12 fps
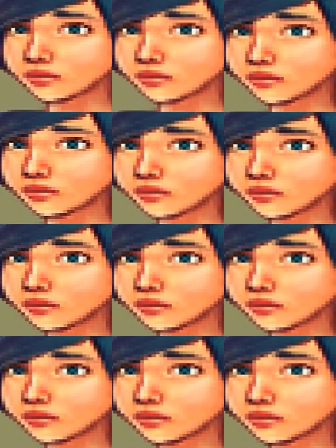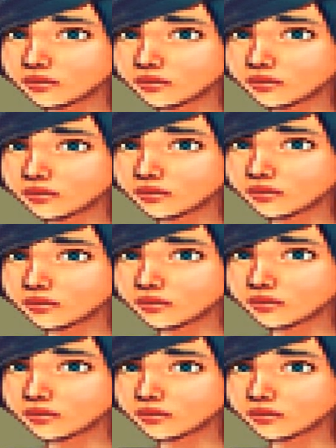
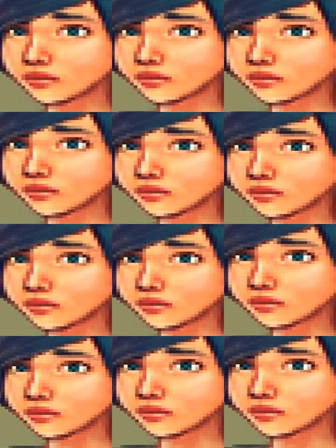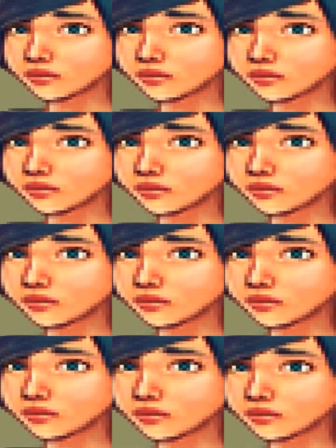
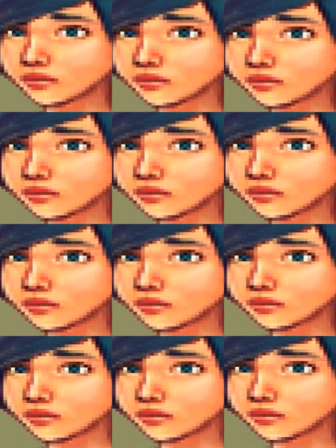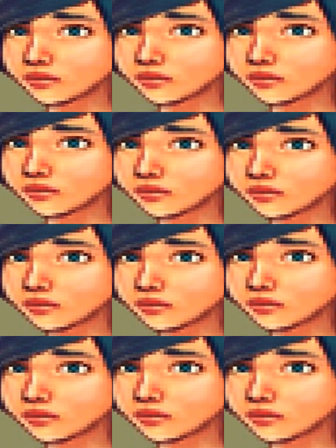
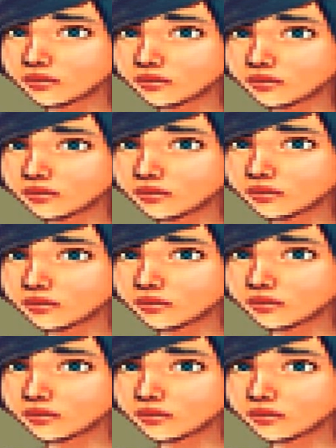(silence)